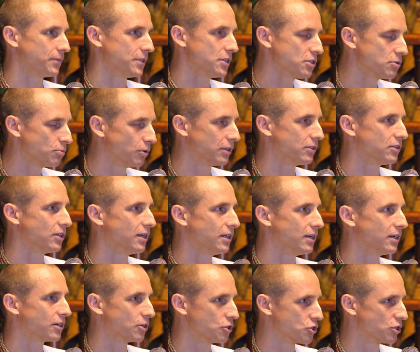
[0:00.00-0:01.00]
This is what
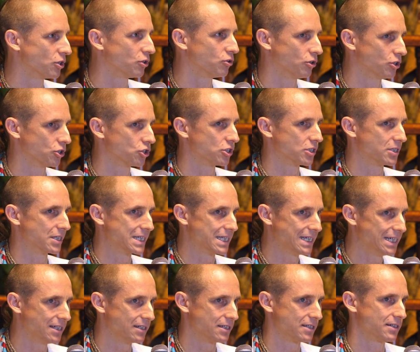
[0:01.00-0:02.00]
Krishna consciousness
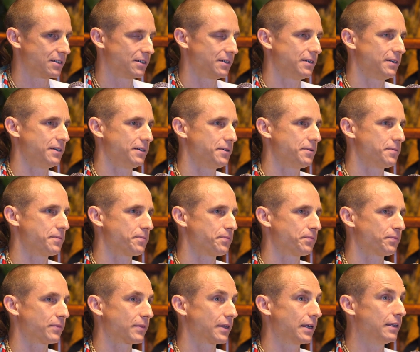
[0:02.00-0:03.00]
is.
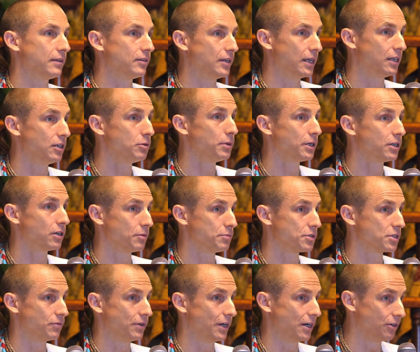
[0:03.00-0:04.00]
And then it
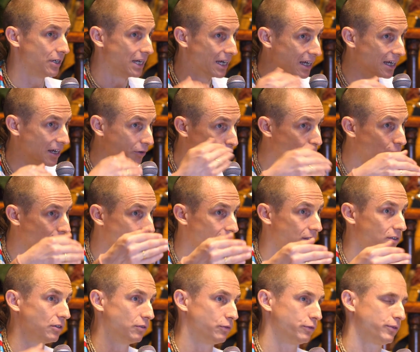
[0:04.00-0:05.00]
becomes very
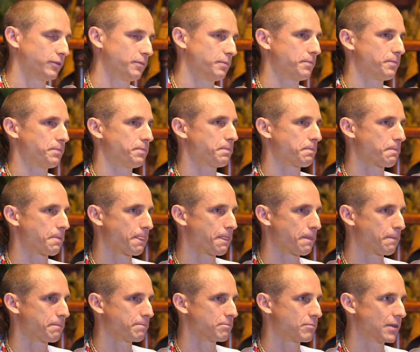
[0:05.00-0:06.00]
effective.
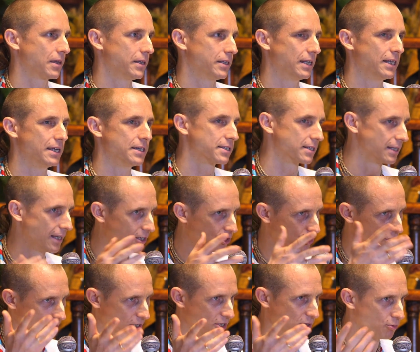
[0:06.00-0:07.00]
In the last
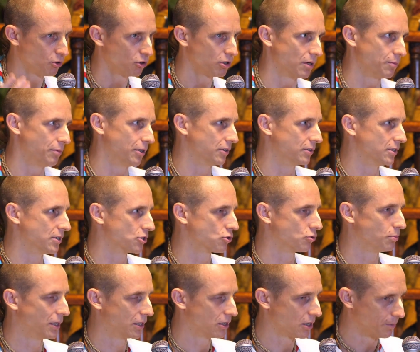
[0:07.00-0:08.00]
lectures I spoke about this,
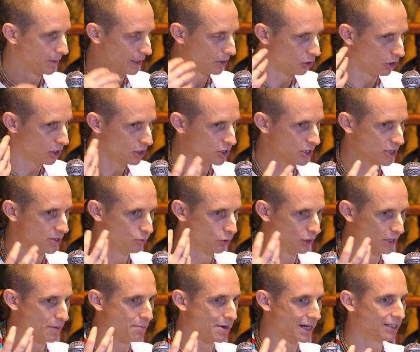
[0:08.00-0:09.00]
to become a conscious,
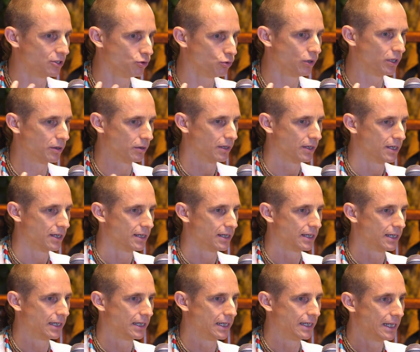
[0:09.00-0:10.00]
what am I doing
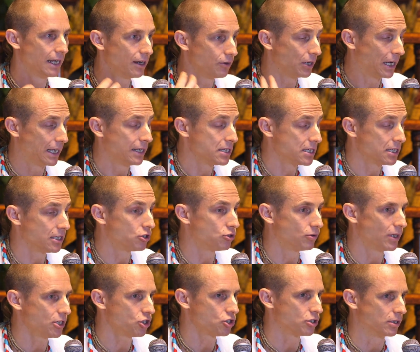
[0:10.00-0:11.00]
in any
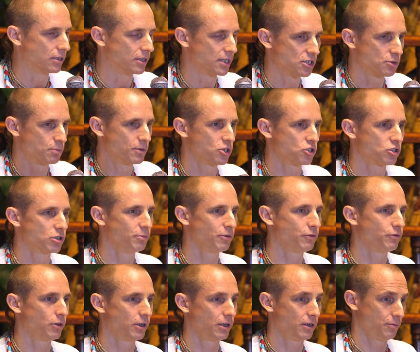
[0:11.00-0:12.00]
situation, especially
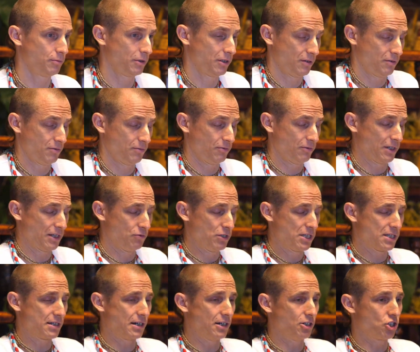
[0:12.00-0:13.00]
before when we
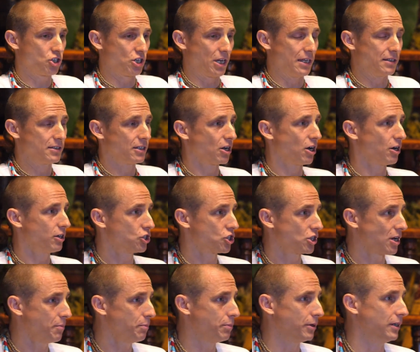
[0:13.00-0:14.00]
start chanting our
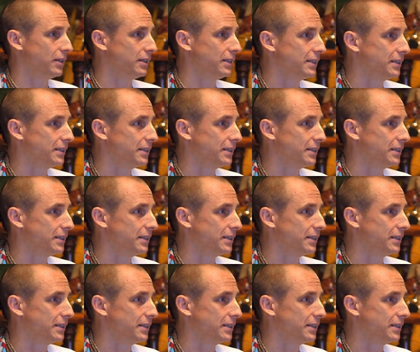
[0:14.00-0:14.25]
japa.